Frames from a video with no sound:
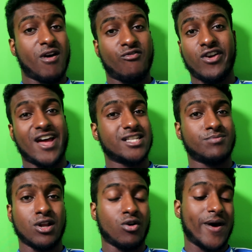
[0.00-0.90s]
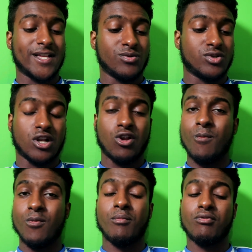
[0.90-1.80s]
but I think Azpilicueta was a
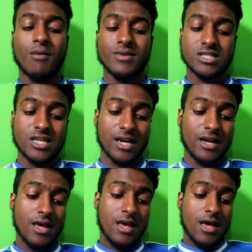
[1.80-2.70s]
lot more promising.